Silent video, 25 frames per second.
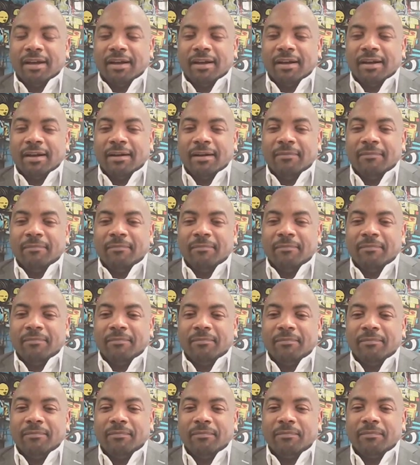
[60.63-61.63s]

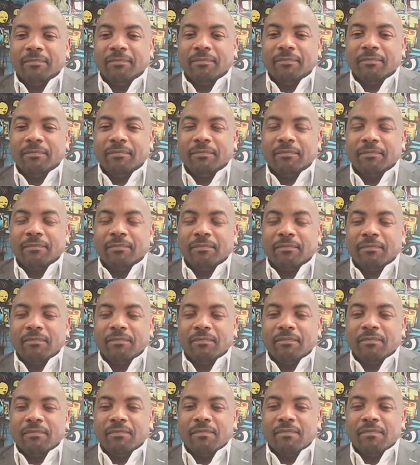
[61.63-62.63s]
um,
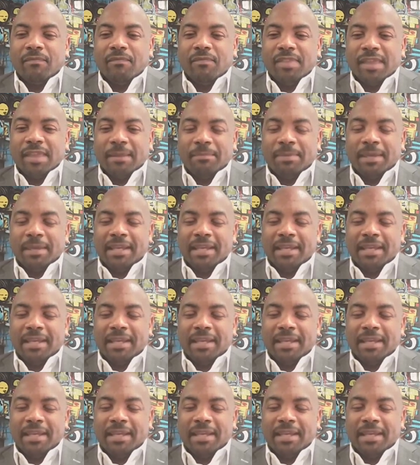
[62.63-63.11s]
they